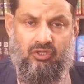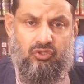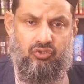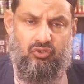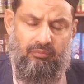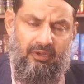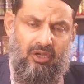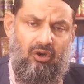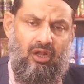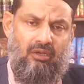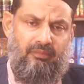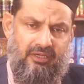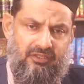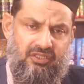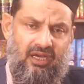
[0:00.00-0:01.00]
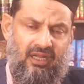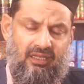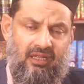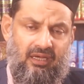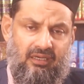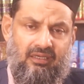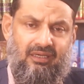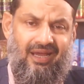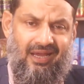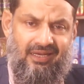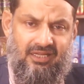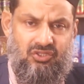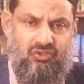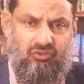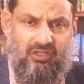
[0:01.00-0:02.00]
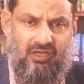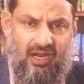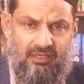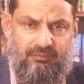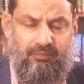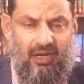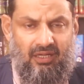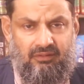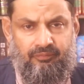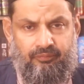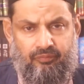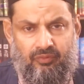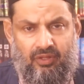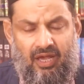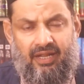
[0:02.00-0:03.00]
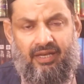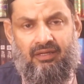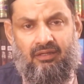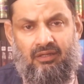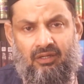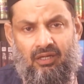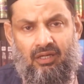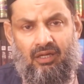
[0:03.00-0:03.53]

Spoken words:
So may Almighty Allah guide us to the right path, and